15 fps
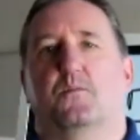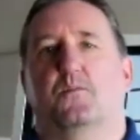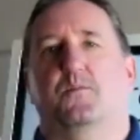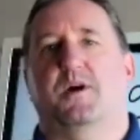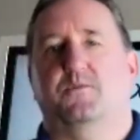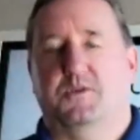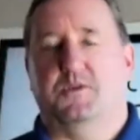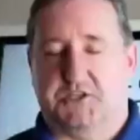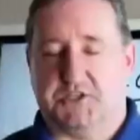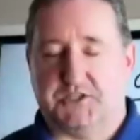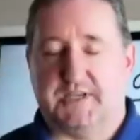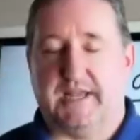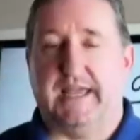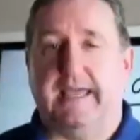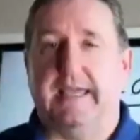But we
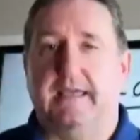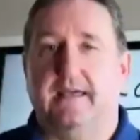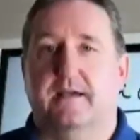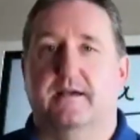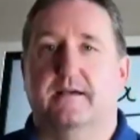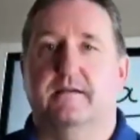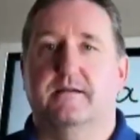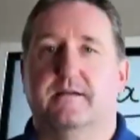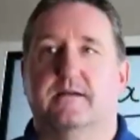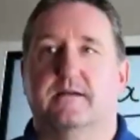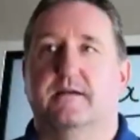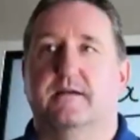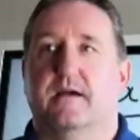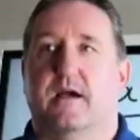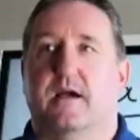stay
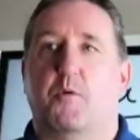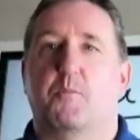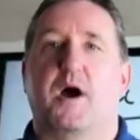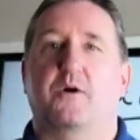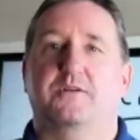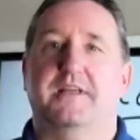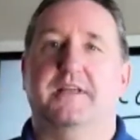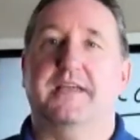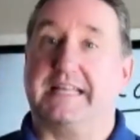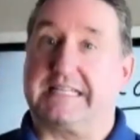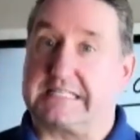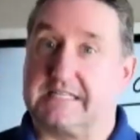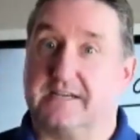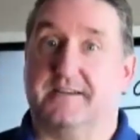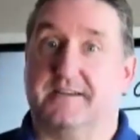about the
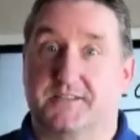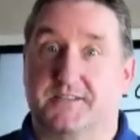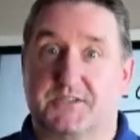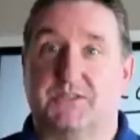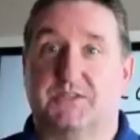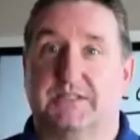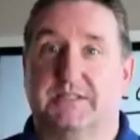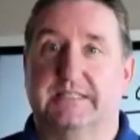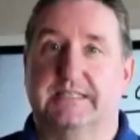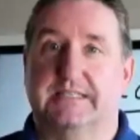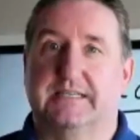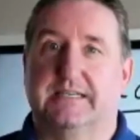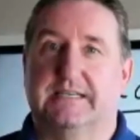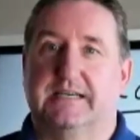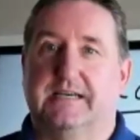insights.
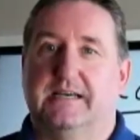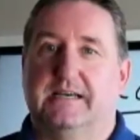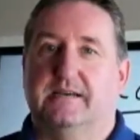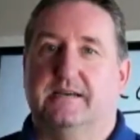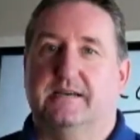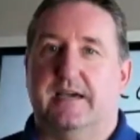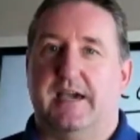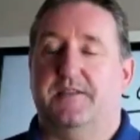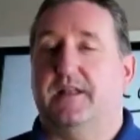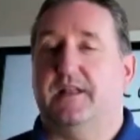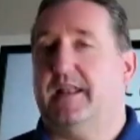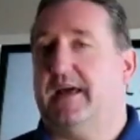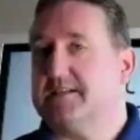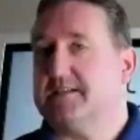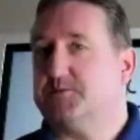And the
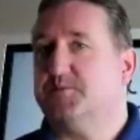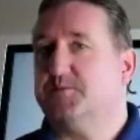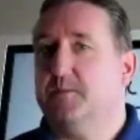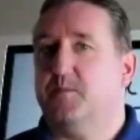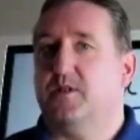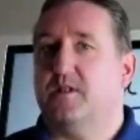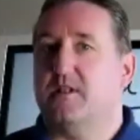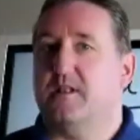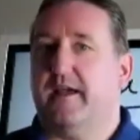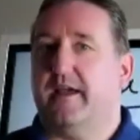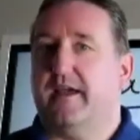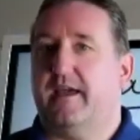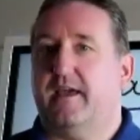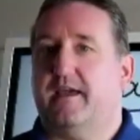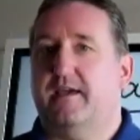less people
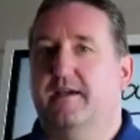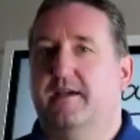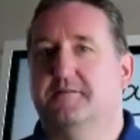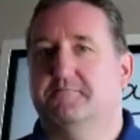they